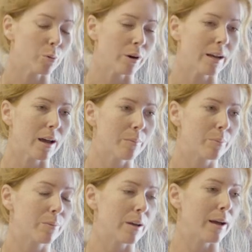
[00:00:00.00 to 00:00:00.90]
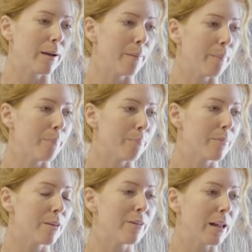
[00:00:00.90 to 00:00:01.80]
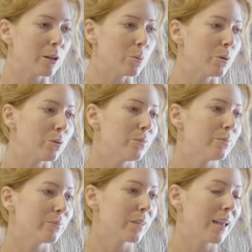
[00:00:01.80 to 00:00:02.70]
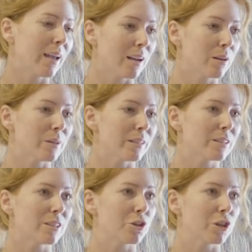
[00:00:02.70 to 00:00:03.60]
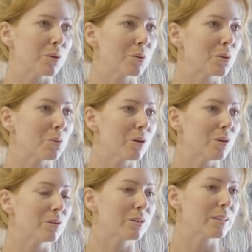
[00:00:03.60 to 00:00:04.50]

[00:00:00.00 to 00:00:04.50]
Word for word: bring up valuable elements to share with the world.